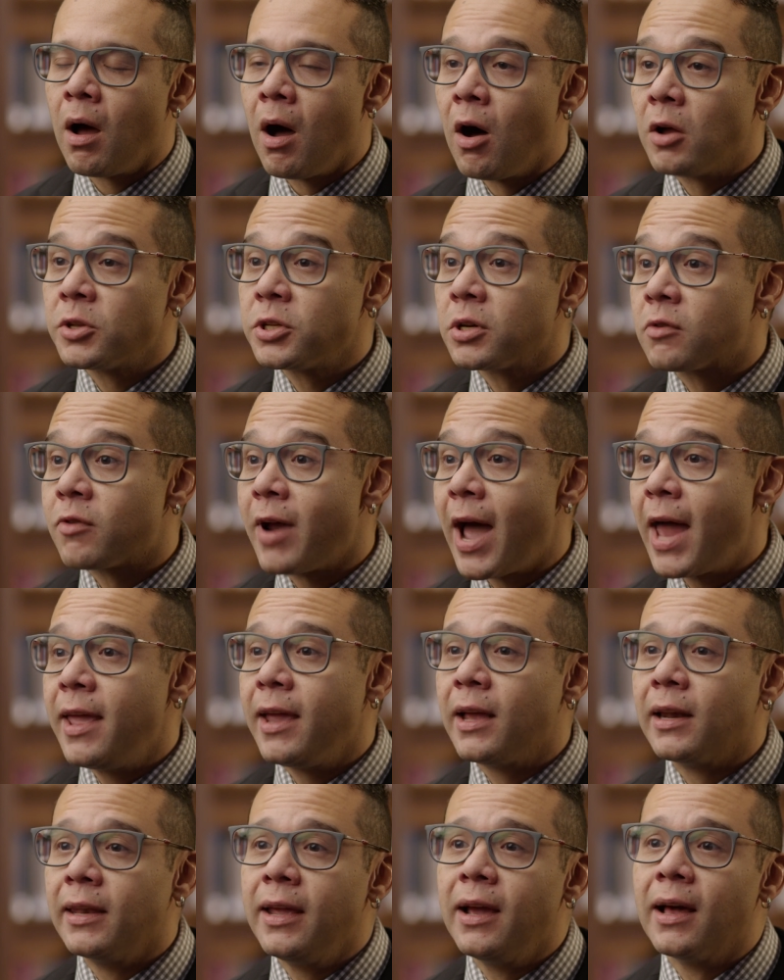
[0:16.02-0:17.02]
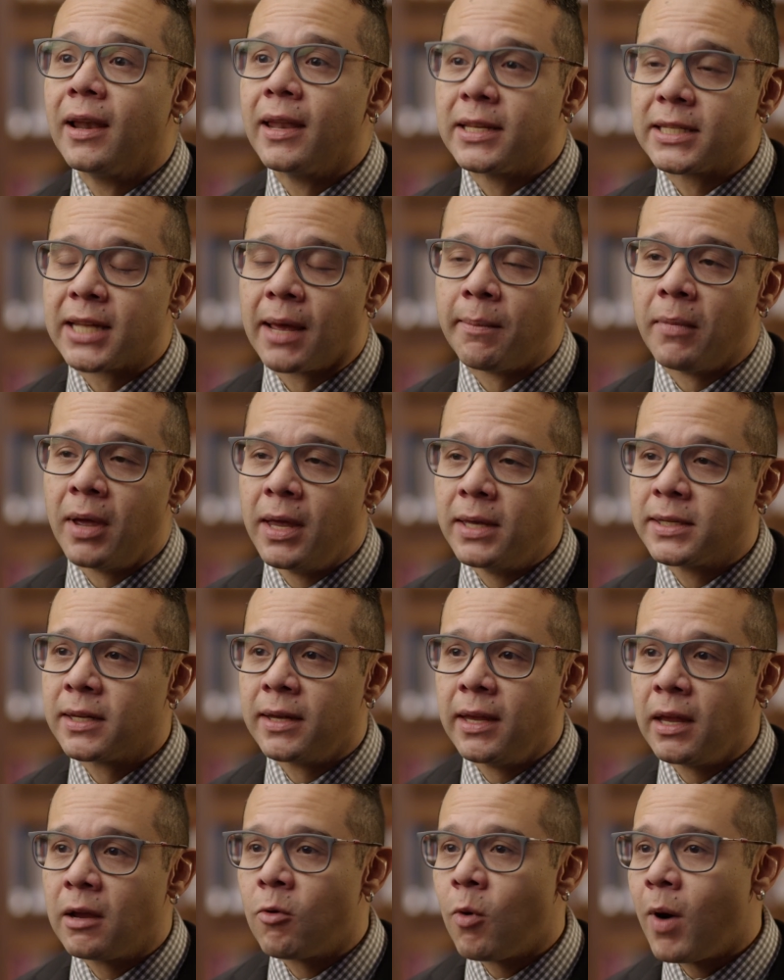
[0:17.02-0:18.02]
Autocratic legalism is
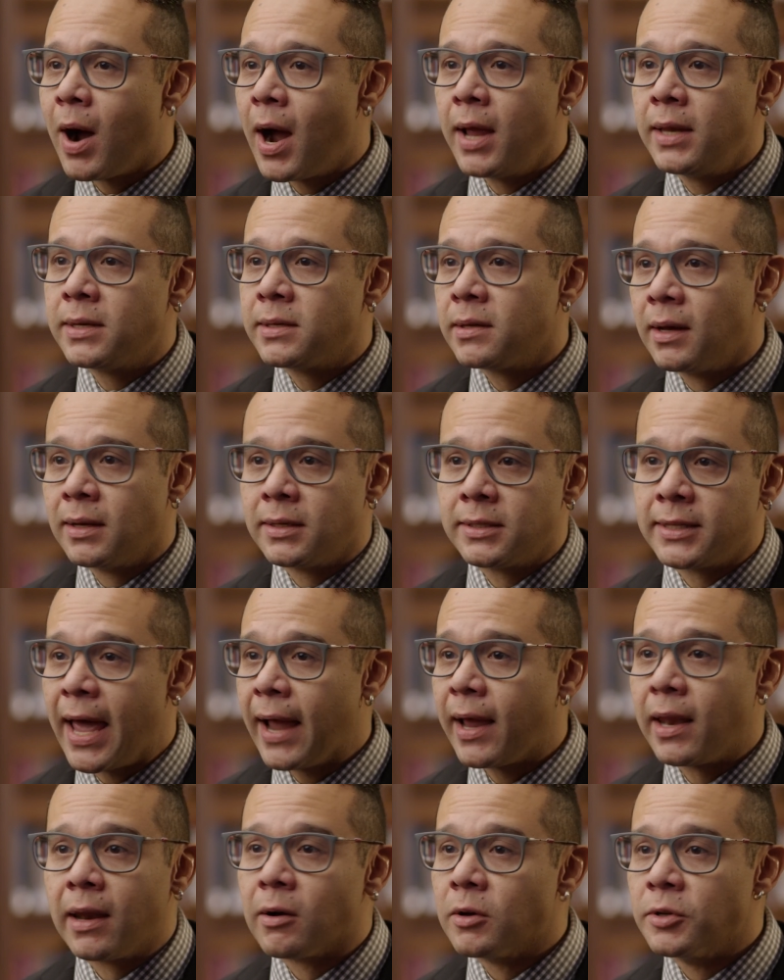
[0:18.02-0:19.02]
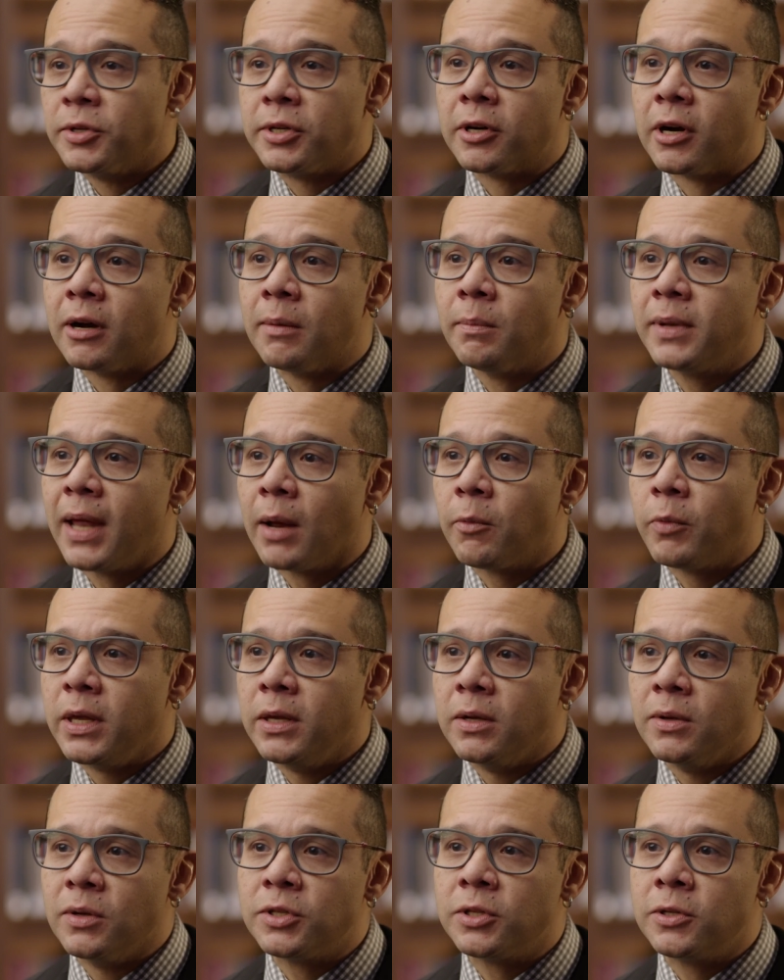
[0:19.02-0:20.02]
a quite technical term that we
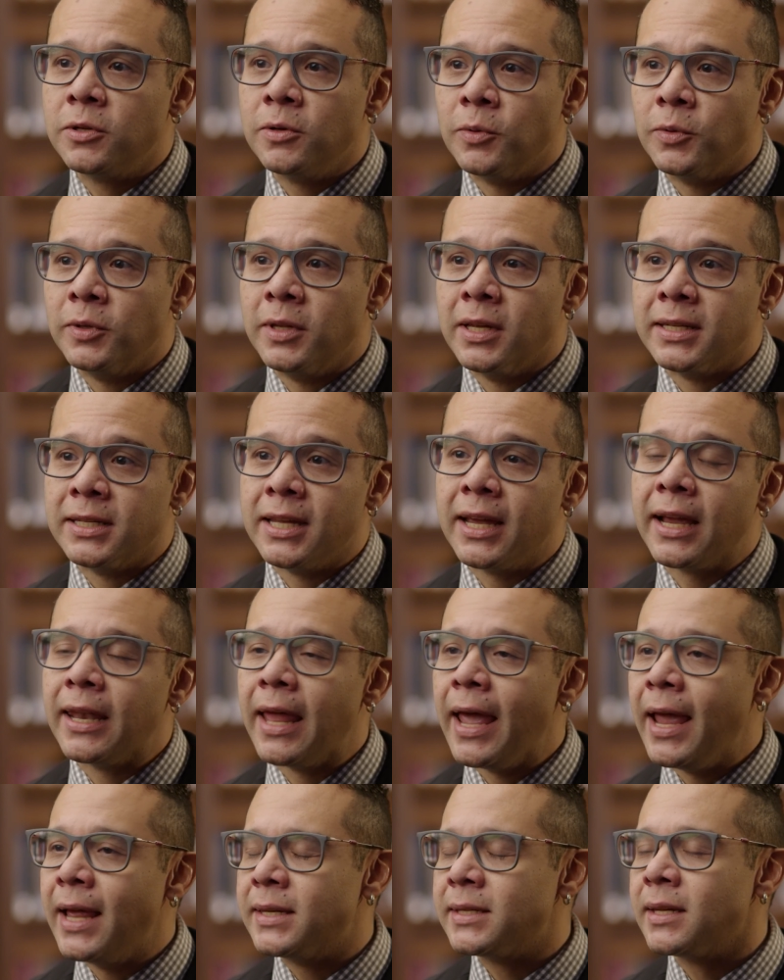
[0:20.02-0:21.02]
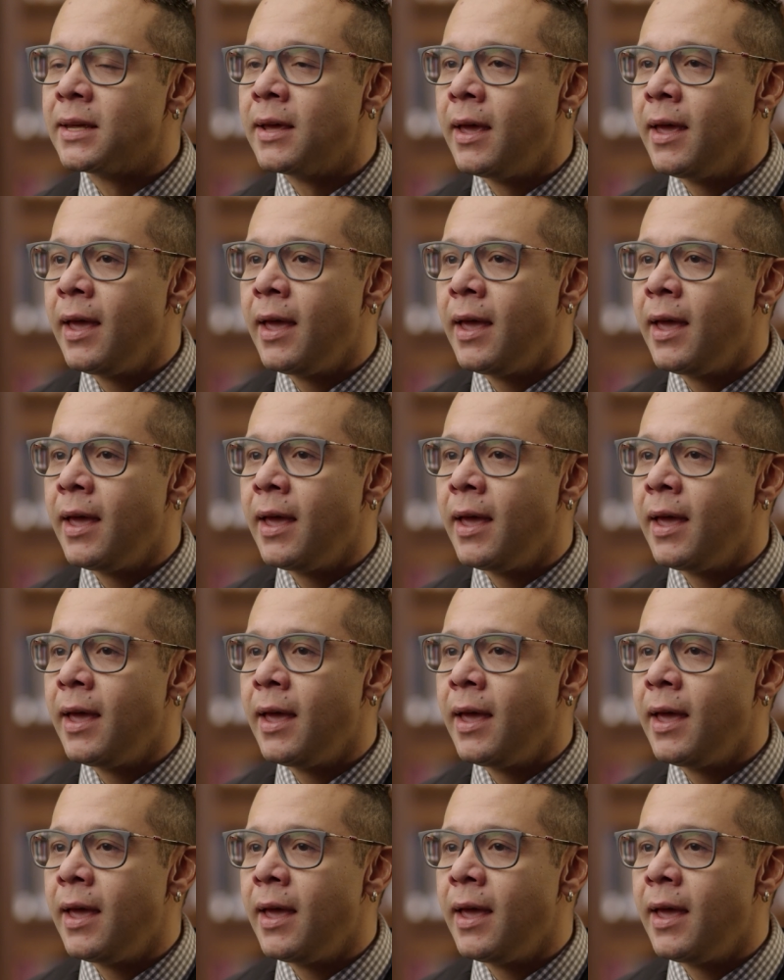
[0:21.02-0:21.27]
use to designate